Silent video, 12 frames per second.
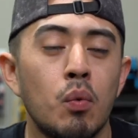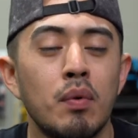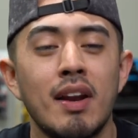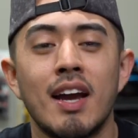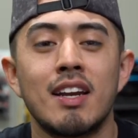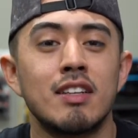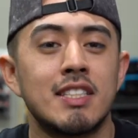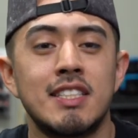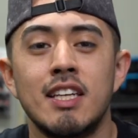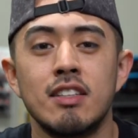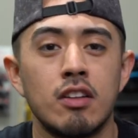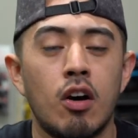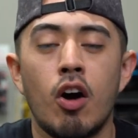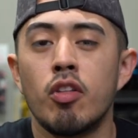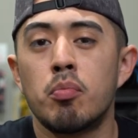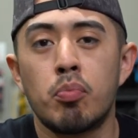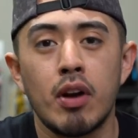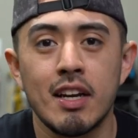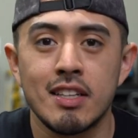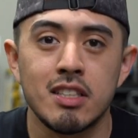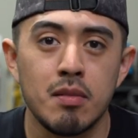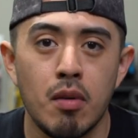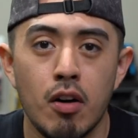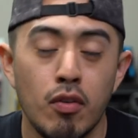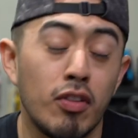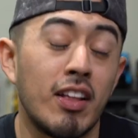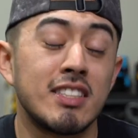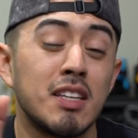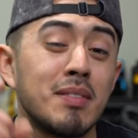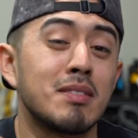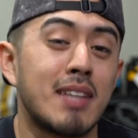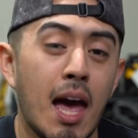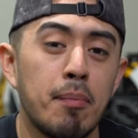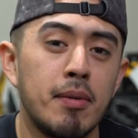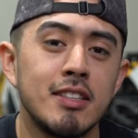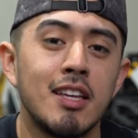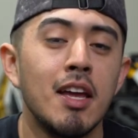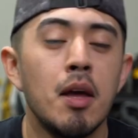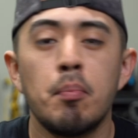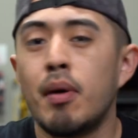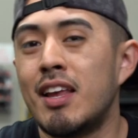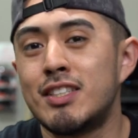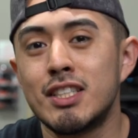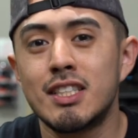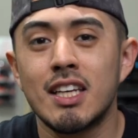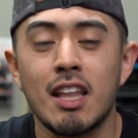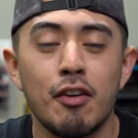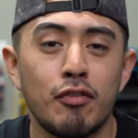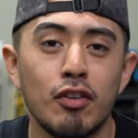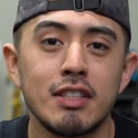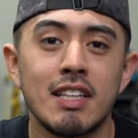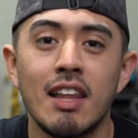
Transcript: We're not gonna see all the brake that's come off, although that sometimes happens, but it's just to get that first